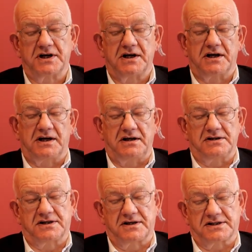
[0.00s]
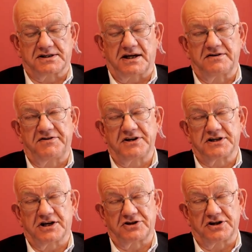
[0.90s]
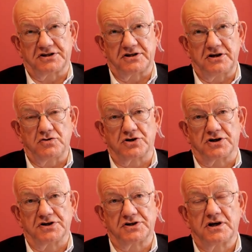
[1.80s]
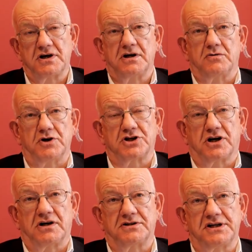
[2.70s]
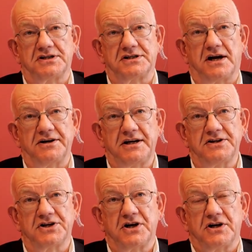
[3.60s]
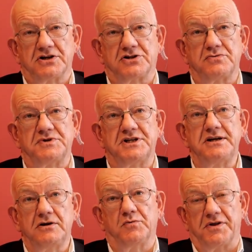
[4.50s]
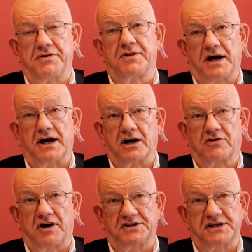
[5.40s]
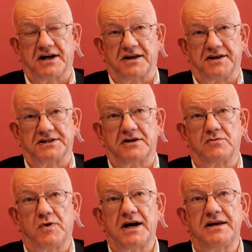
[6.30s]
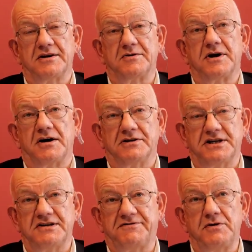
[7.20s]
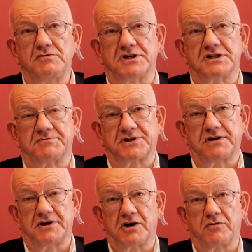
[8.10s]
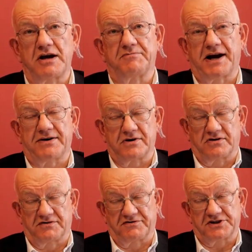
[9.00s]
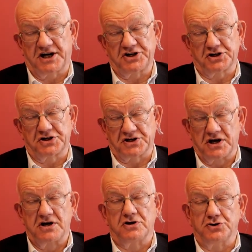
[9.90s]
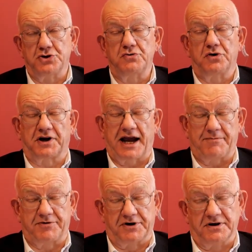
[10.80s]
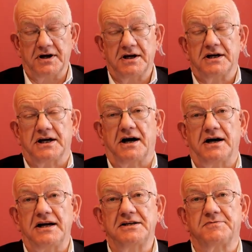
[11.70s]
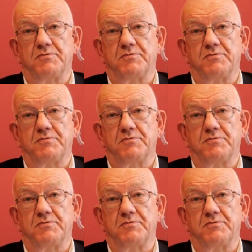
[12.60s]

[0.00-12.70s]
is that a set of international institutions which are designed to deal with crises like this in a way that defuses them so that great power confrontations do not happen, is